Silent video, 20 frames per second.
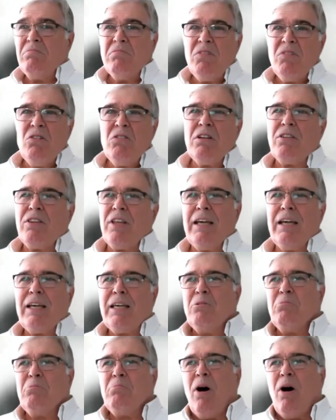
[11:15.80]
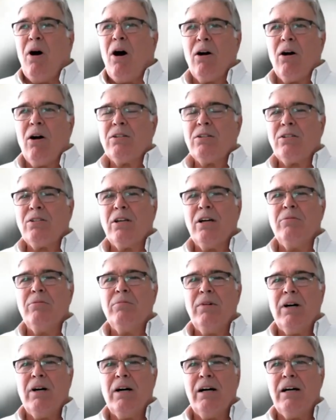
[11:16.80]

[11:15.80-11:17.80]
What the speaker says: You can thank in part some